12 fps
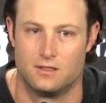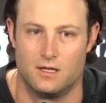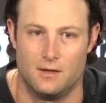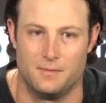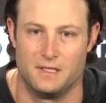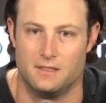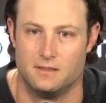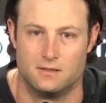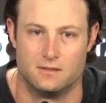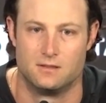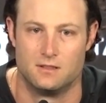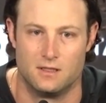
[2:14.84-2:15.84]
mean,
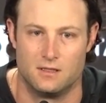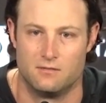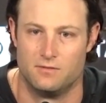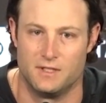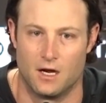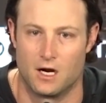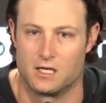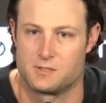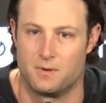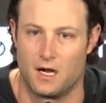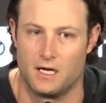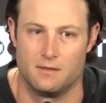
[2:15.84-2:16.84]
VR's
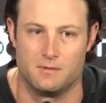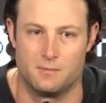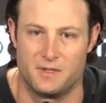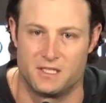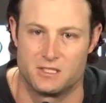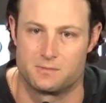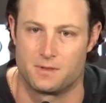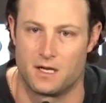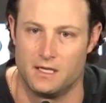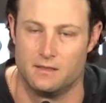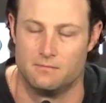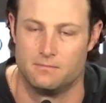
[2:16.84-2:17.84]
behind him, the pitcher's
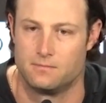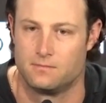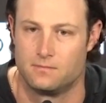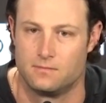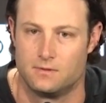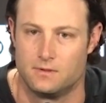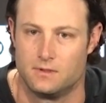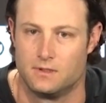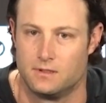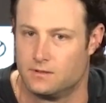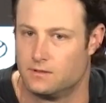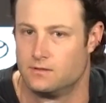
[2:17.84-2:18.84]
behind him.
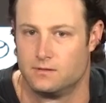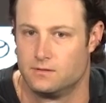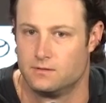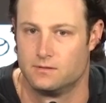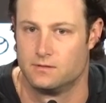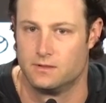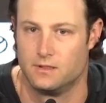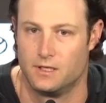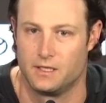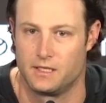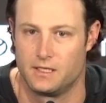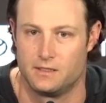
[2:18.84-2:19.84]

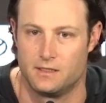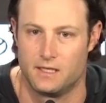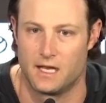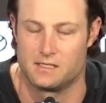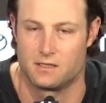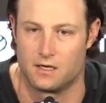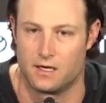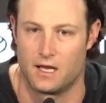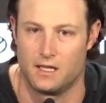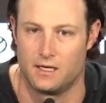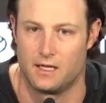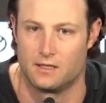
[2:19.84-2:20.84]
You guys on an
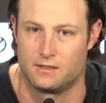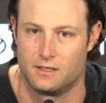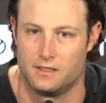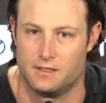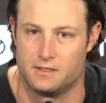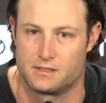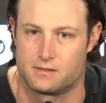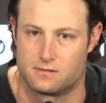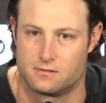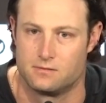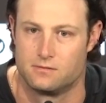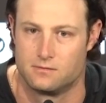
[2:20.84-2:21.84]
island out there, you just
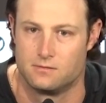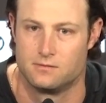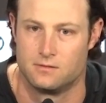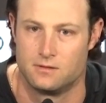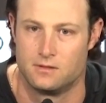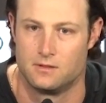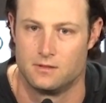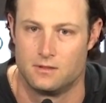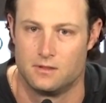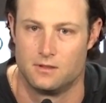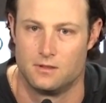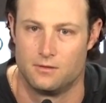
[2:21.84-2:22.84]

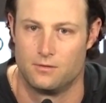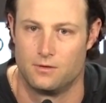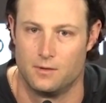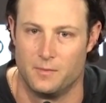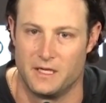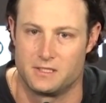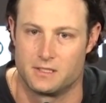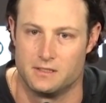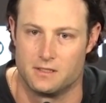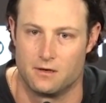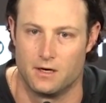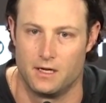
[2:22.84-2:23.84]
want to make sure he's
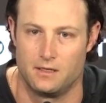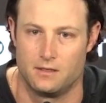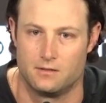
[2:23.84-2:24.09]
all right.